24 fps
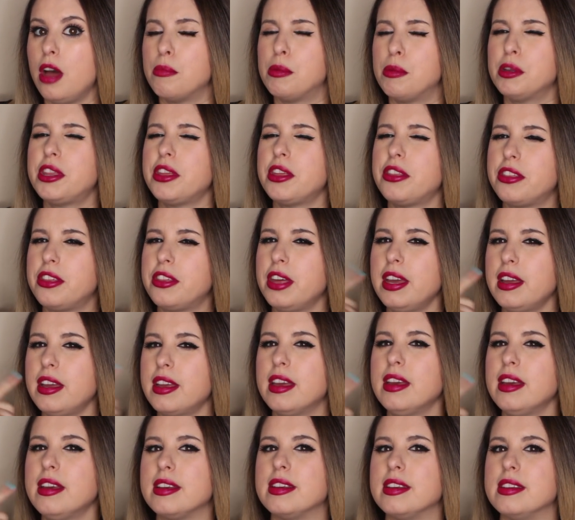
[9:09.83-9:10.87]
But the thing
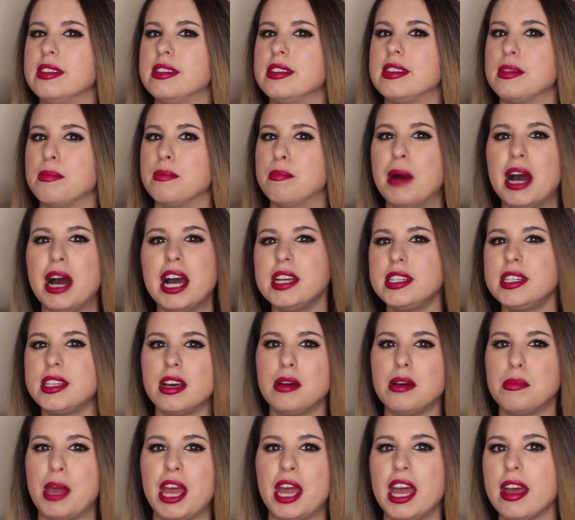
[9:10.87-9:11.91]
is, my
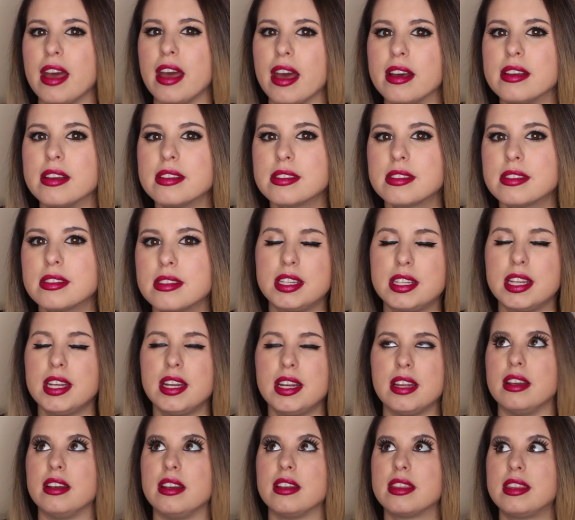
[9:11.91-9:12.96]
dumb ass
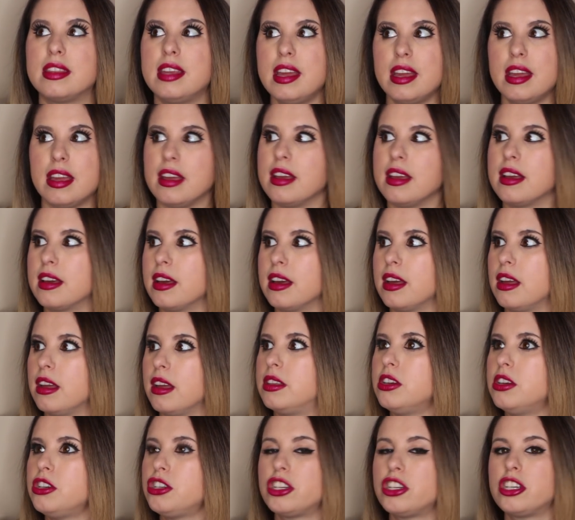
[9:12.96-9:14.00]
didn't think
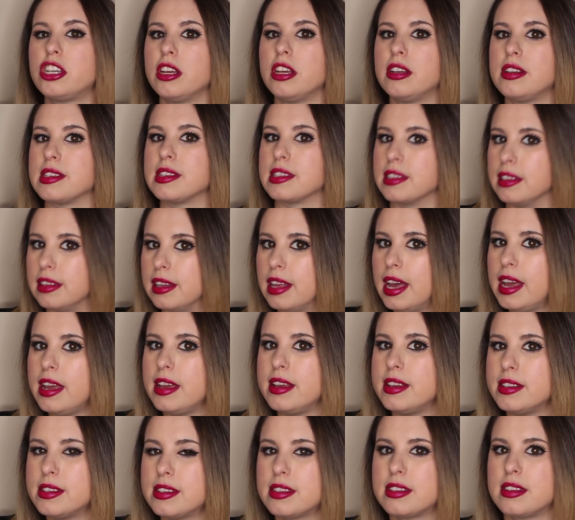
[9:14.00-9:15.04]
this shit is
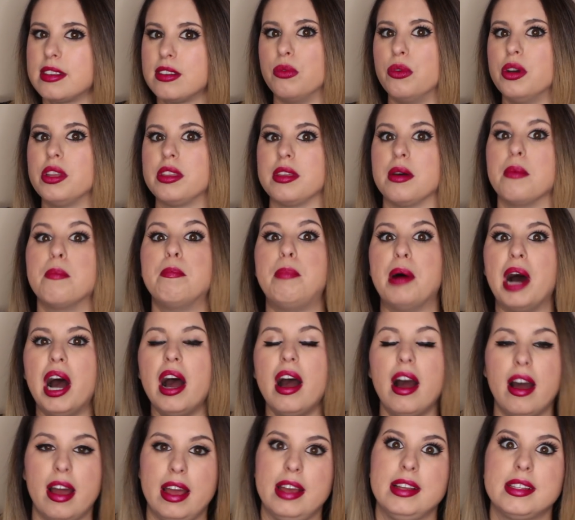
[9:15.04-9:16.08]
laced with
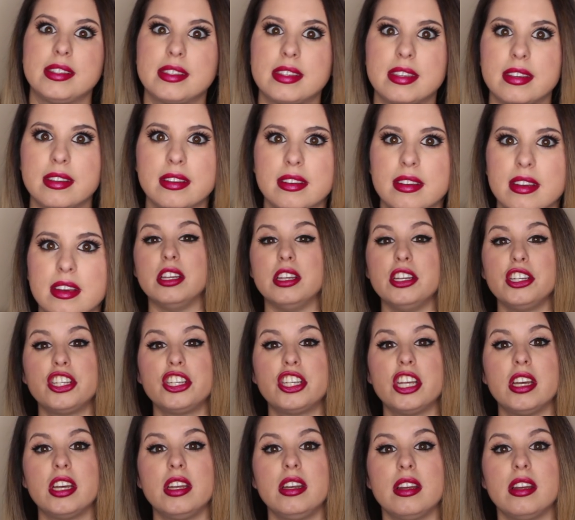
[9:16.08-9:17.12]
pot. This
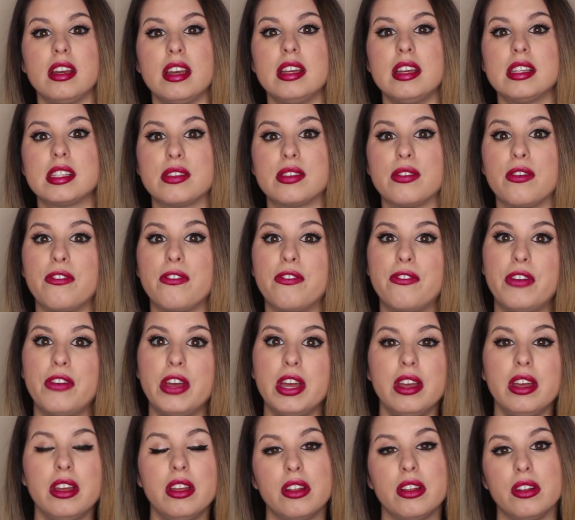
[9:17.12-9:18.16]
shit is
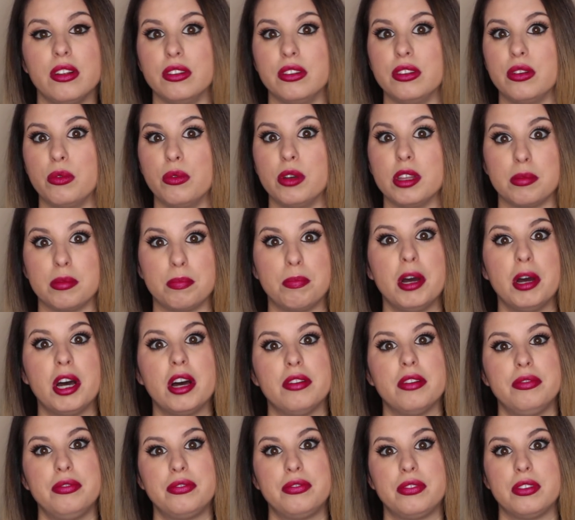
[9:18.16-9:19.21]
filled with
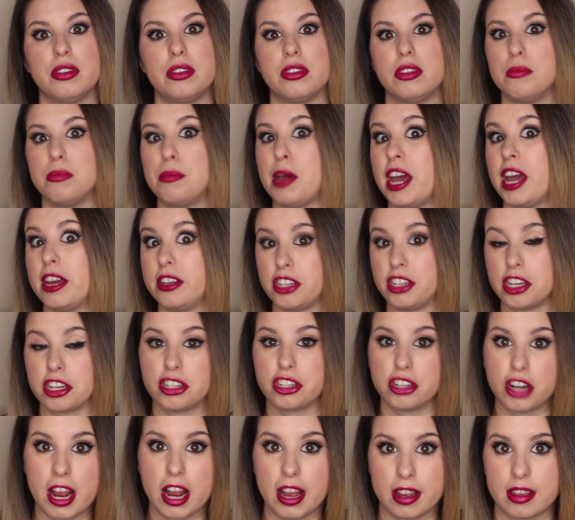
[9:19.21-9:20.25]
Puff the Magic
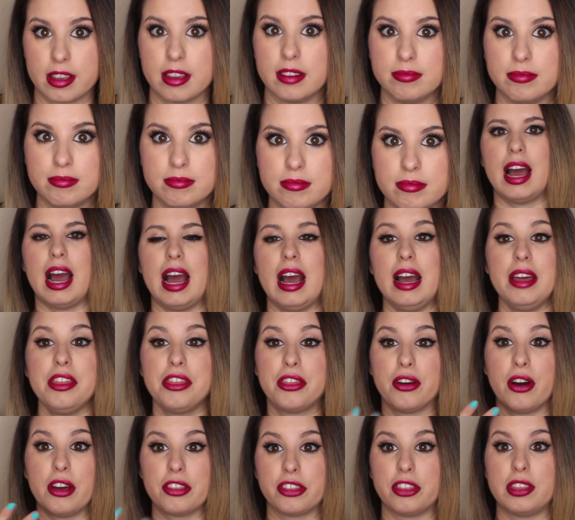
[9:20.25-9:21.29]
Dragon. I
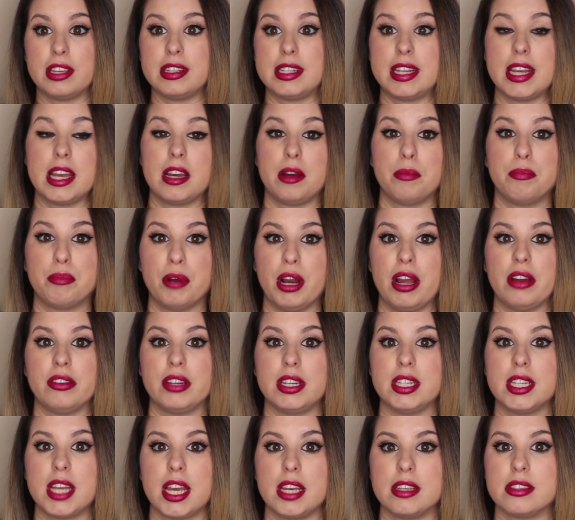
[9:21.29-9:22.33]
thought the damn
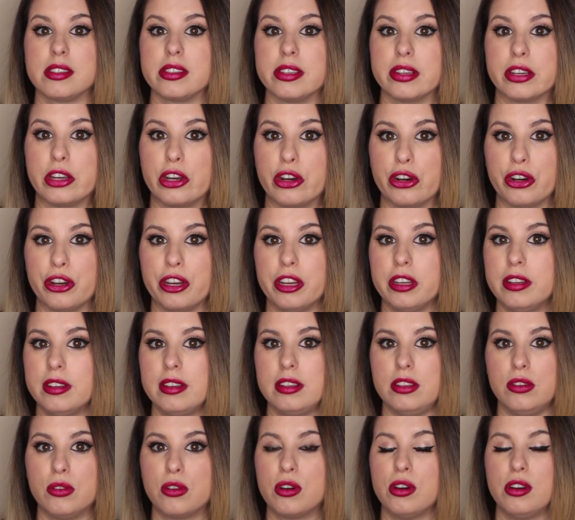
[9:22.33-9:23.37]
brownie tasted good.
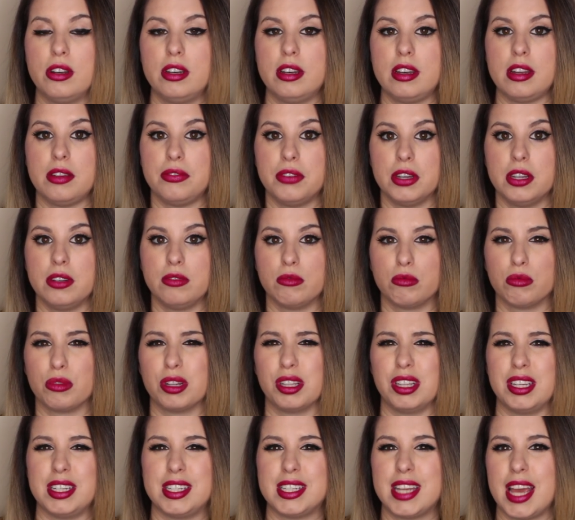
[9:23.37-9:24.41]
You couldn't even
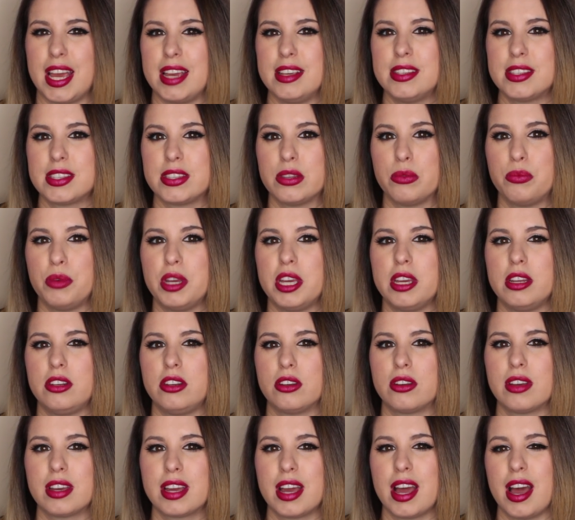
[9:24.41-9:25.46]
really taste the weed.
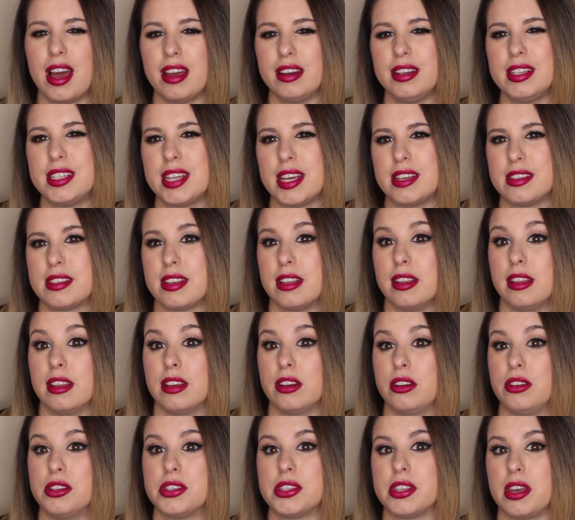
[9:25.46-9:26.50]
You could kind of taste a
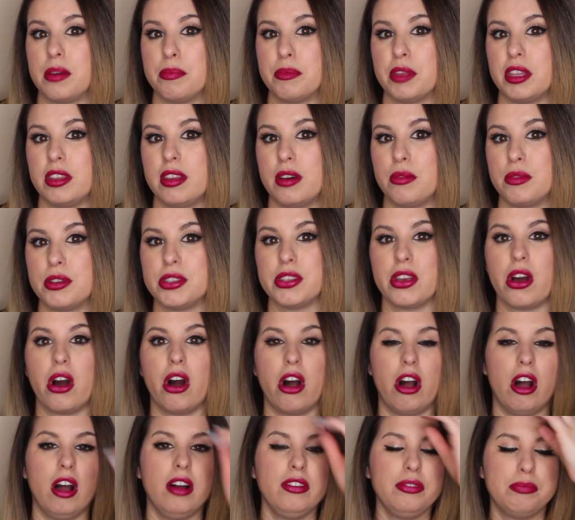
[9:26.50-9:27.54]
little something that was
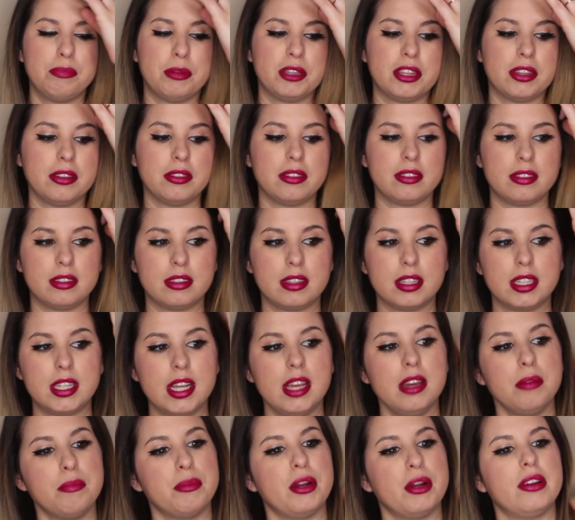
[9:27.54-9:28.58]
off, but the, the
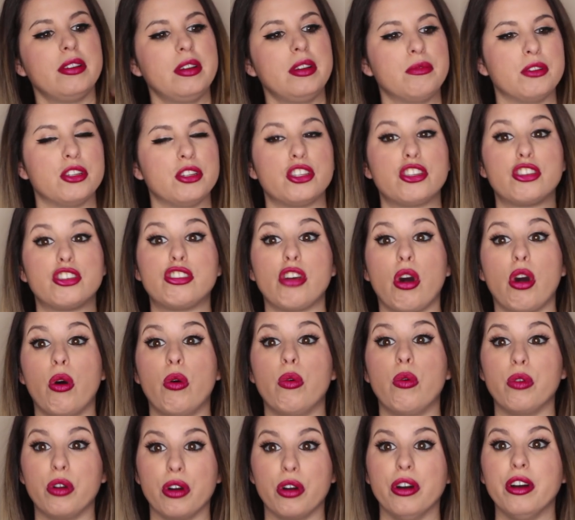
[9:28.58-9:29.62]
damn brownie was
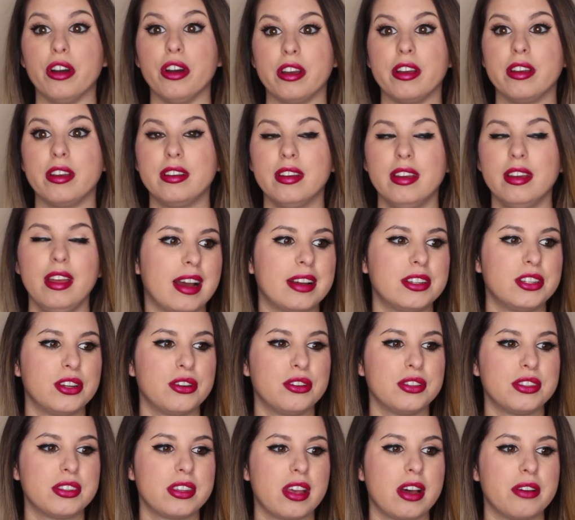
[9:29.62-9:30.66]
so good. I
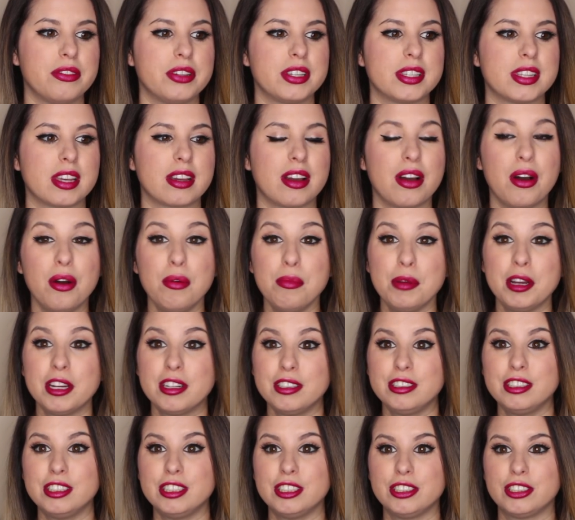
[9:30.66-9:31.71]
told Slava, I was like, oh my
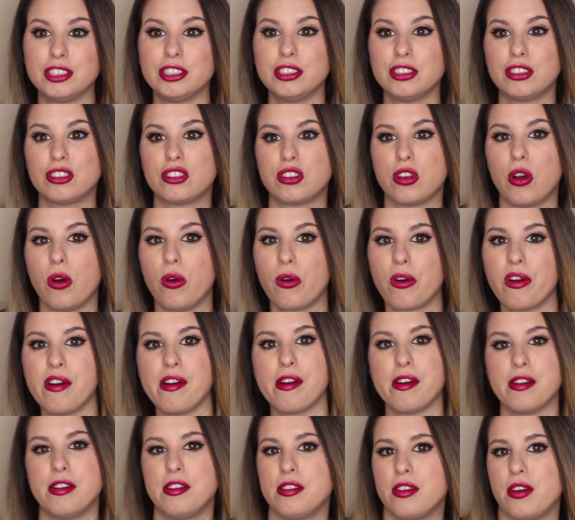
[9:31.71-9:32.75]
gosh, this is so
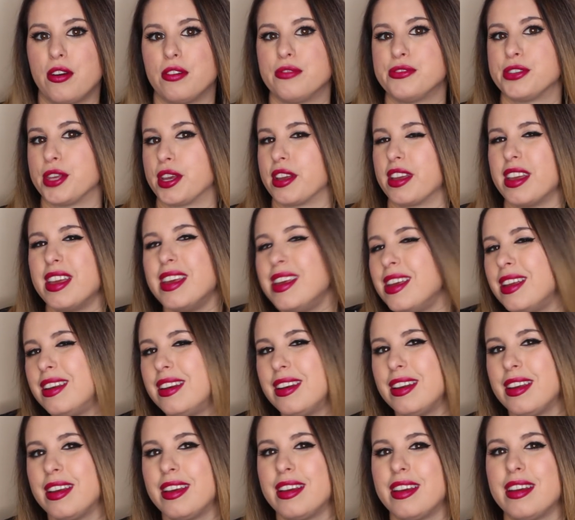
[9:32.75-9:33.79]
good. And I was like
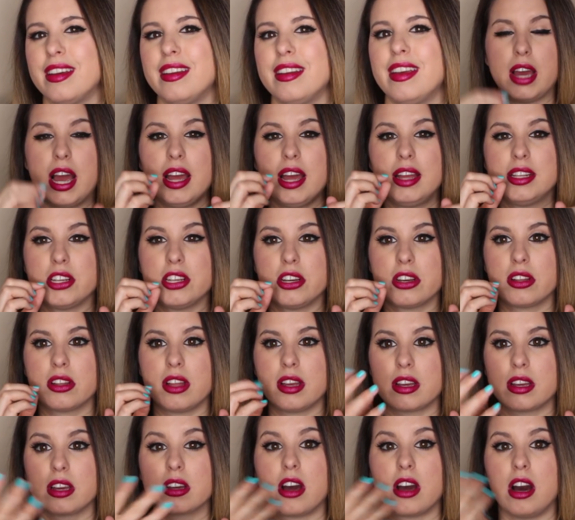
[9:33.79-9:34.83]
eating it. I took
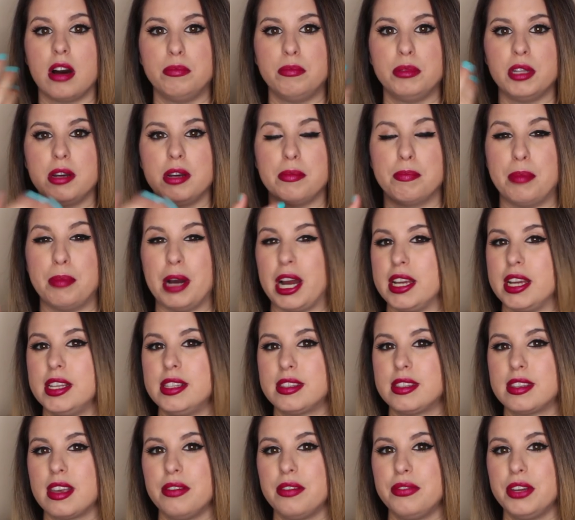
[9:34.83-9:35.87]
like a couple of
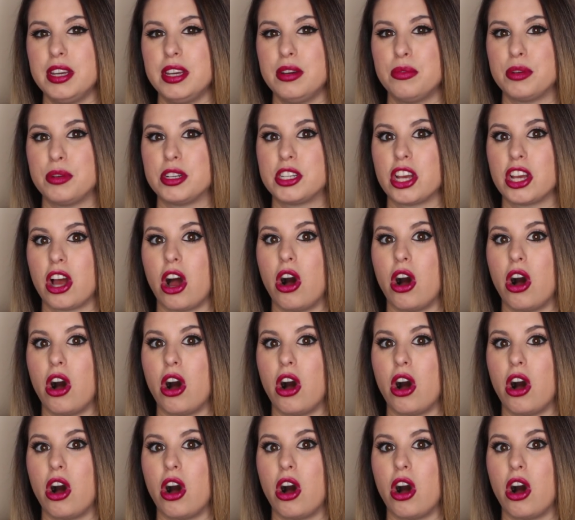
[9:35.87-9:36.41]
bites of it, which